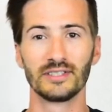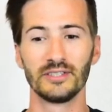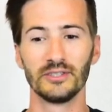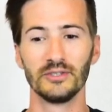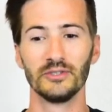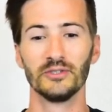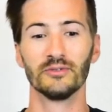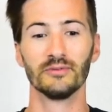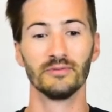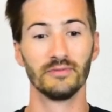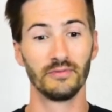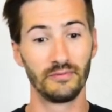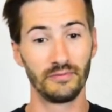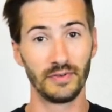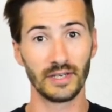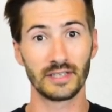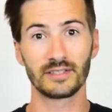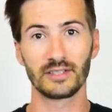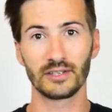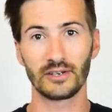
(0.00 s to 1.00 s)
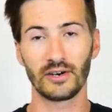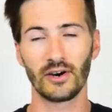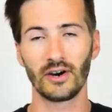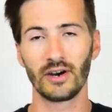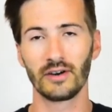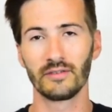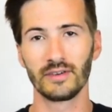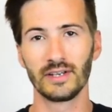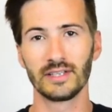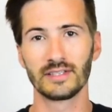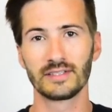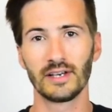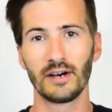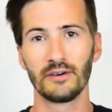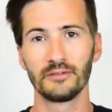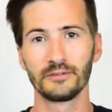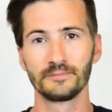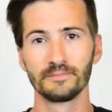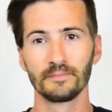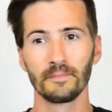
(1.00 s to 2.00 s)
to fix the car
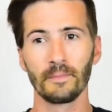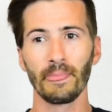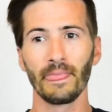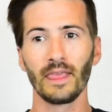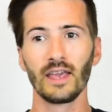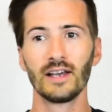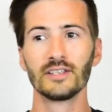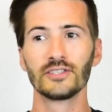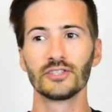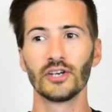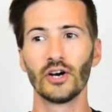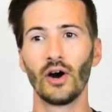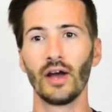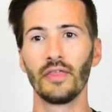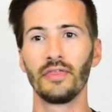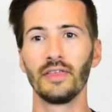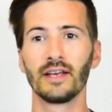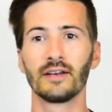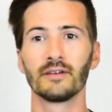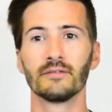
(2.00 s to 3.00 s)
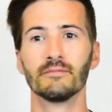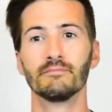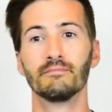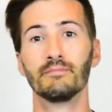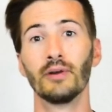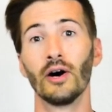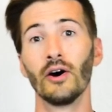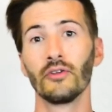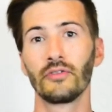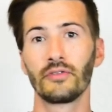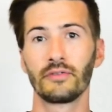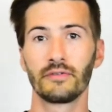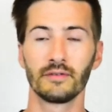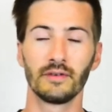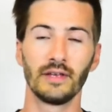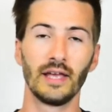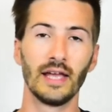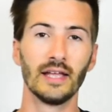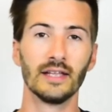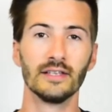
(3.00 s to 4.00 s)
itself. So I think both
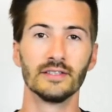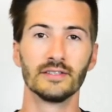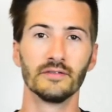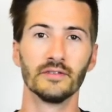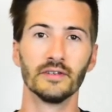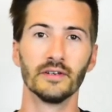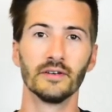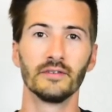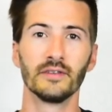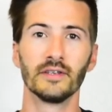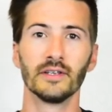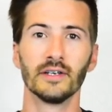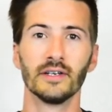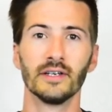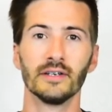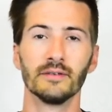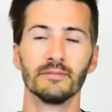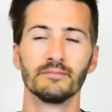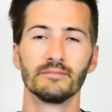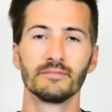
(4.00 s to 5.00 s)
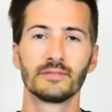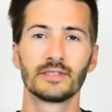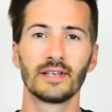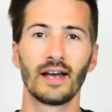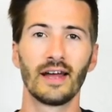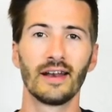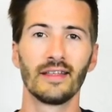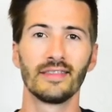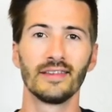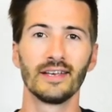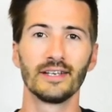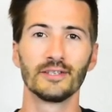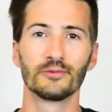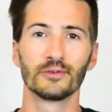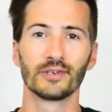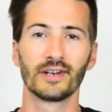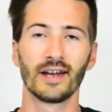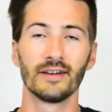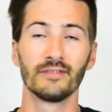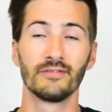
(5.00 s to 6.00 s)
ends of the side of things
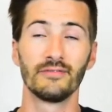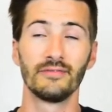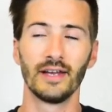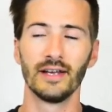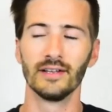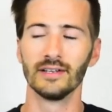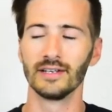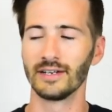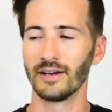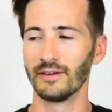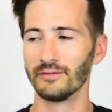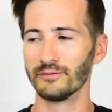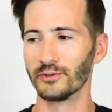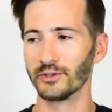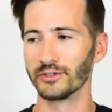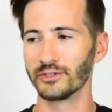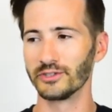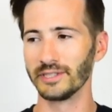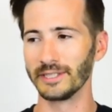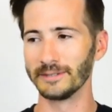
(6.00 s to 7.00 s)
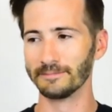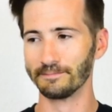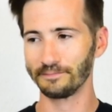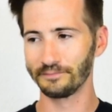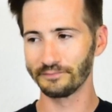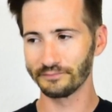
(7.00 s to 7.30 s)
were kind of failing, unfortunately.